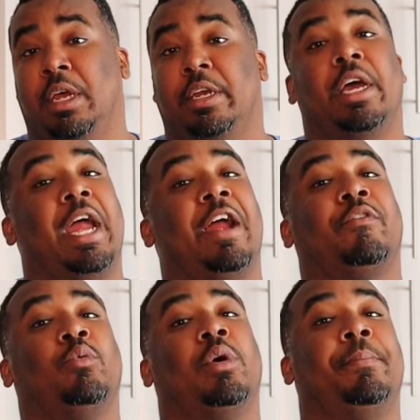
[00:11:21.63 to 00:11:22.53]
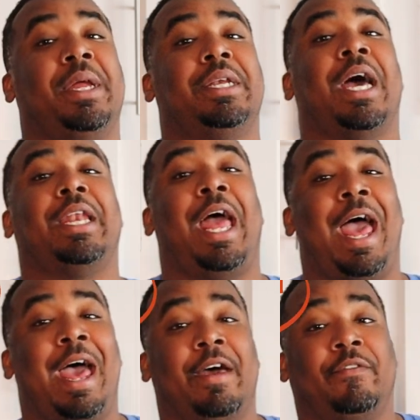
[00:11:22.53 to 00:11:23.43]
Now, everyone may not
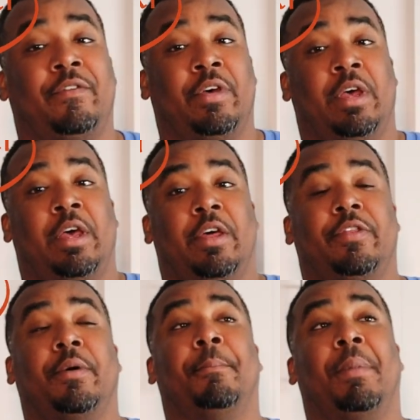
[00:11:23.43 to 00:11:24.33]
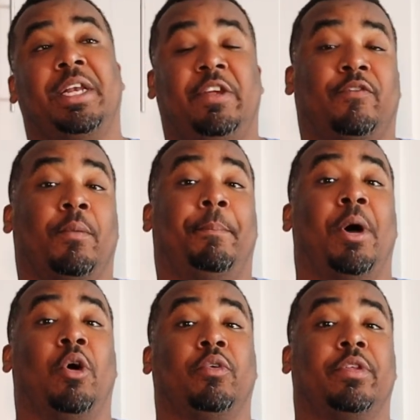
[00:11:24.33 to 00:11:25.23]
have the money for
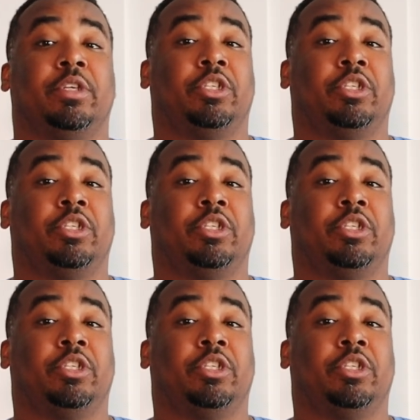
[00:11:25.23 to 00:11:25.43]
both.